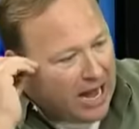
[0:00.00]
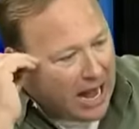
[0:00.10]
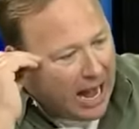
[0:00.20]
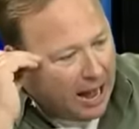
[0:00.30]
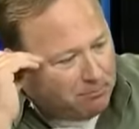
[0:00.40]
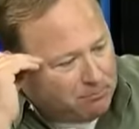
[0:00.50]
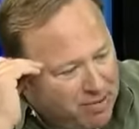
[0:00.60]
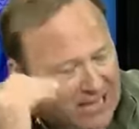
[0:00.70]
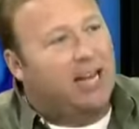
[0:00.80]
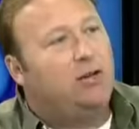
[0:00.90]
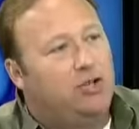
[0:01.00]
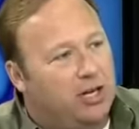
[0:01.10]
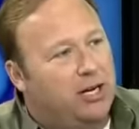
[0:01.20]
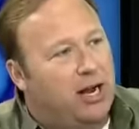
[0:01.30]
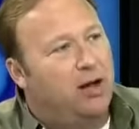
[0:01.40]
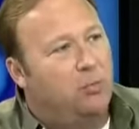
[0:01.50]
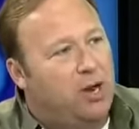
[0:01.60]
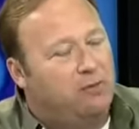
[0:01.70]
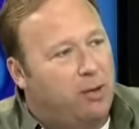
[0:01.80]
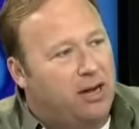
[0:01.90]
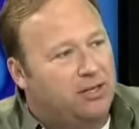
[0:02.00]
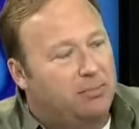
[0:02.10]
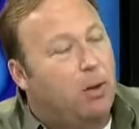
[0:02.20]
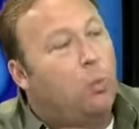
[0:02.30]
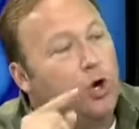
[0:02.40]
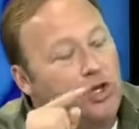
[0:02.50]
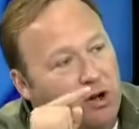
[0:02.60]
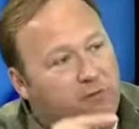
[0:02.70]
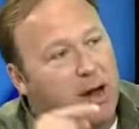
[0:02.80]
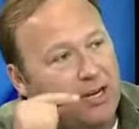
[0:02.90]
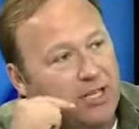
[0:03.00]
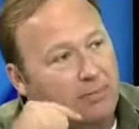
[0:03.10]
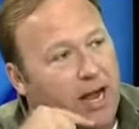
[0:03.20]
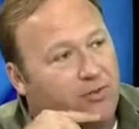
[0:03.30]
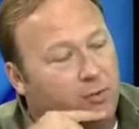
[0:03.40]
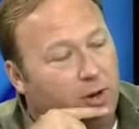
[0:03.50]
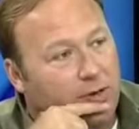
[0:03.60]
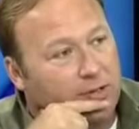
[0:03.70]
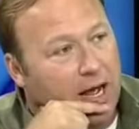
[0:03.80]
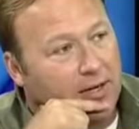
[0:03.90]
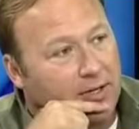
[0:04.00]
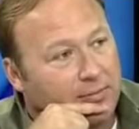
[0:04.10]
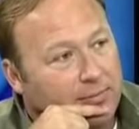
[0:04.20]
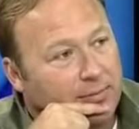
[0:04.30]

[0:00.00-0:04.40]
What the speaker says: I bet they'd chicken out and wouldn't have a boxing match. Would you have a boxing match with one of those guys?